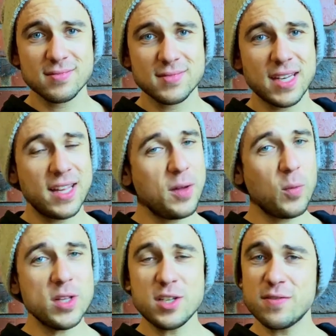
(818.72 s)
And then
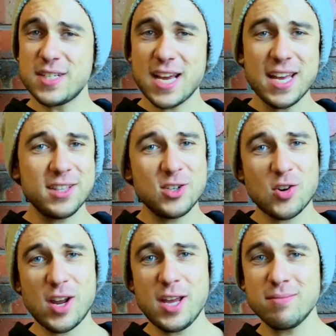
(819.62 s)
once you've dared the
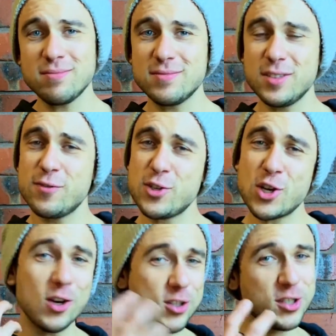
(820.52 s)
dream, you've
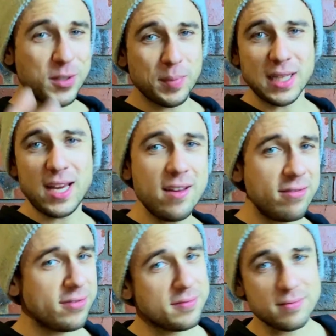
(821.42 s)
chosen to believe,
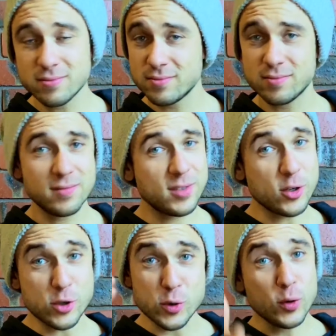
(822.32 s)

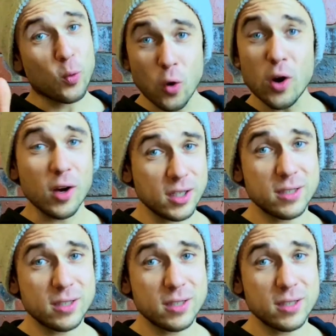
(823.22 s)
do the work.